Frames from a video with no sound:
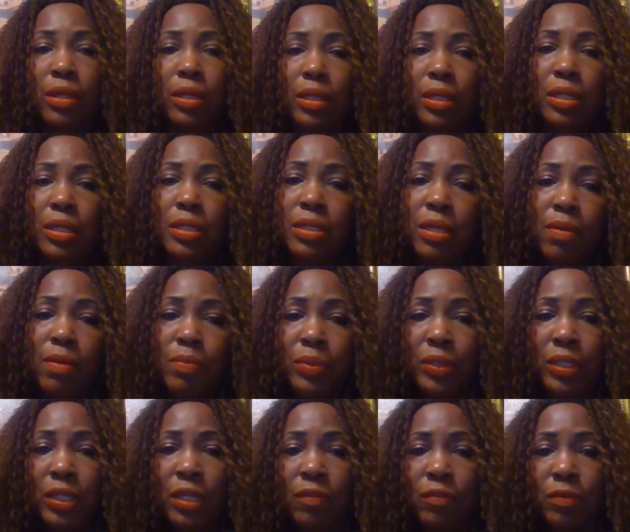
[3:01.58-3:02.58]
It's
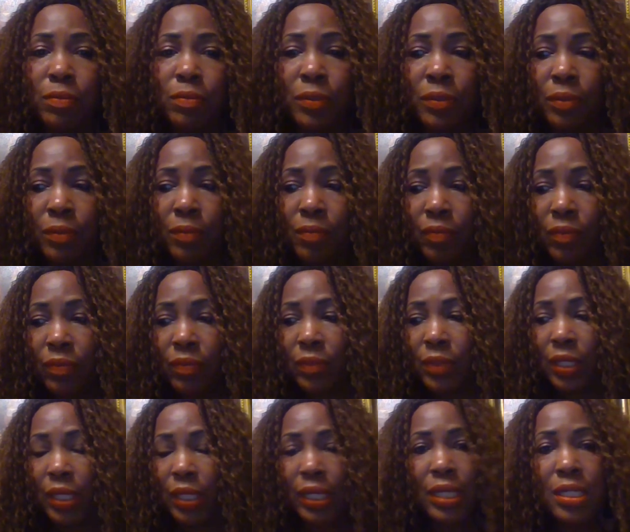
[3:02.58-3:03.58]
unbelievable.
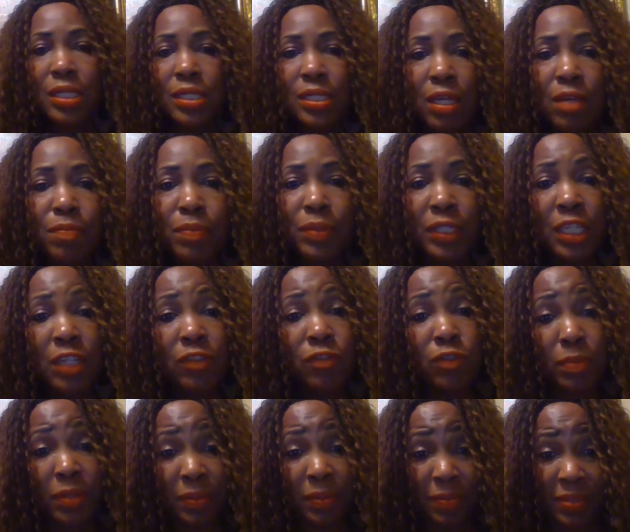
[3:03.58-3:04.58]
It is
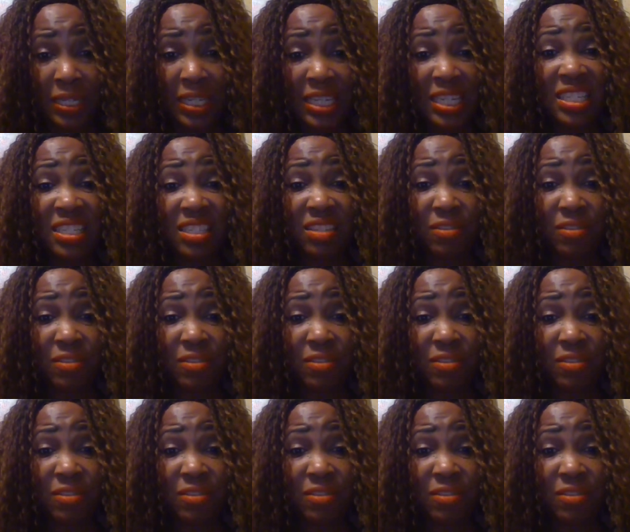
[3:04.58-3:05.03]
unbelievable, but it is a